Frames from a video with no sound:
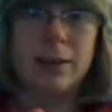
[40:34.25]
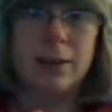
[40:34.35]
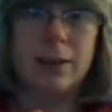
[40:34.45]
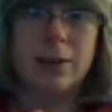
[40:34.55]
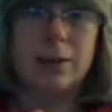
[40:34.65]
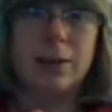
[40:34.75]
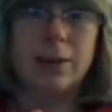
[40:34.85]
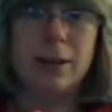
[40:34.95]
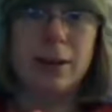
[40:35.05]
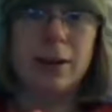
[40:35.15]
You're gonna start
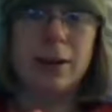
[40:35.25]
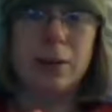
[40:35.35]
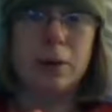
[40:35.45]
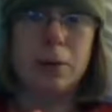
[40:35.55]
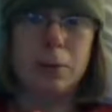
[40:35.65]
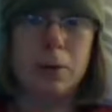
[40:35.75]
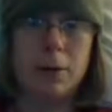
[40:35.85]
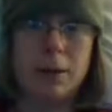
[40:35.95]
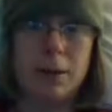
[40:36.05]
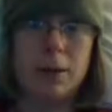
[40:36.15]
seeing all the
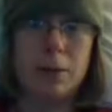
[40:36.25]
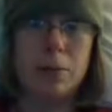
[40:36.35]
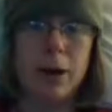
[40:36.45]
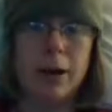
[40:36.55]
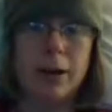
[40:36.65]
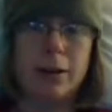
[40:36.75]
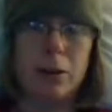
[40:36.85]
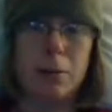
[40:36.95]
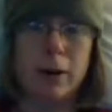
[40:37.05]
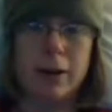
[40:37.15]
breweries they just bought in
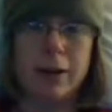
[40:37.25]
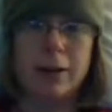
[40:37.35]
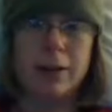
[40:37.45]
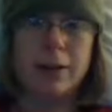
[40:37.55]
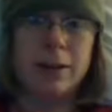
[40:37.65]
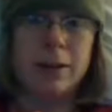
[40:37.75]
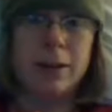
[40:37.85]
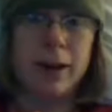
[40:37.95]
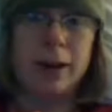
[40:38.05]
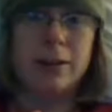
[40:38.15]
your market,
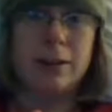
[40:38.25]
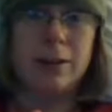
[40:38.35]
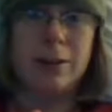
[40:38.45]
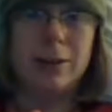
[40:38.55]
not just Goose